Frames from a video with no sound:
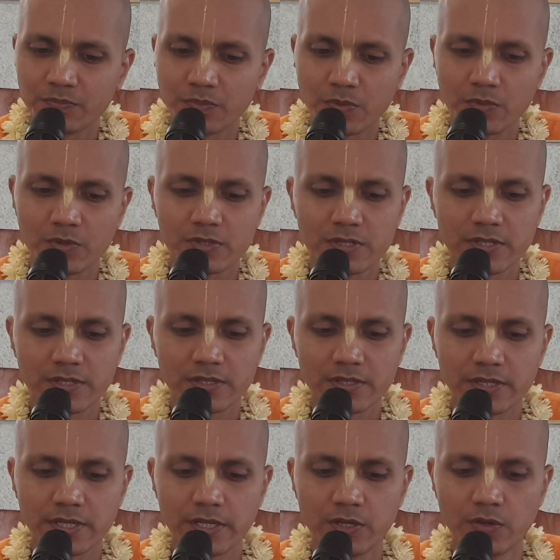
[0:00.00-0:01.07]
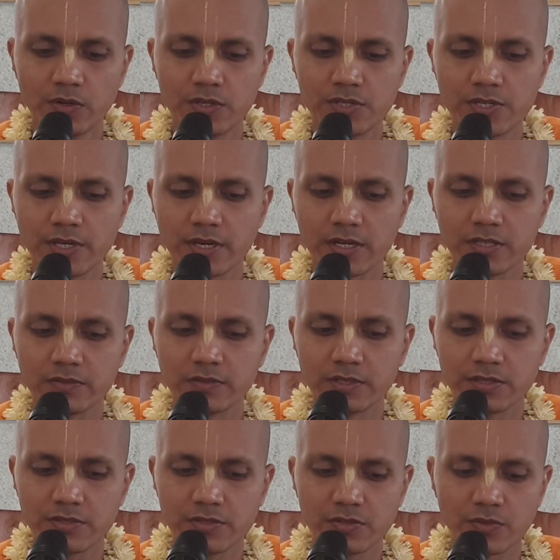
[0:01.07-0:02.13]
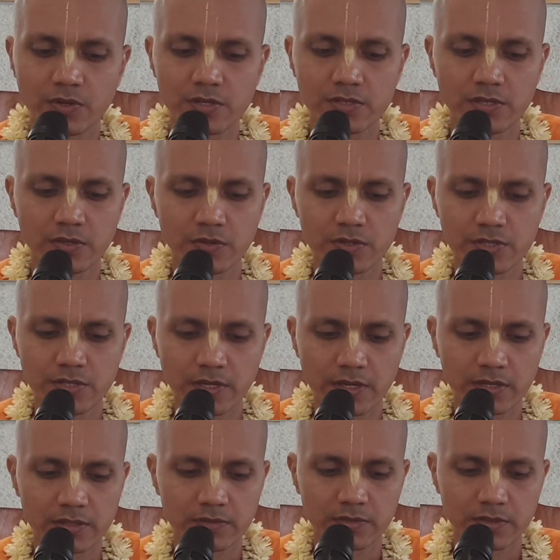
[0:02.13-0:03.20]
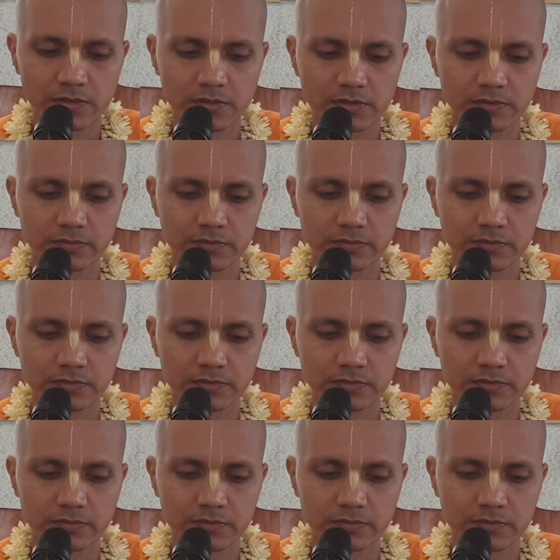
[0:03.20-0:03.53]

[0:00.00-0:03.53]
Prabhupada said here, hedonistic activities. What is hedonistic activities?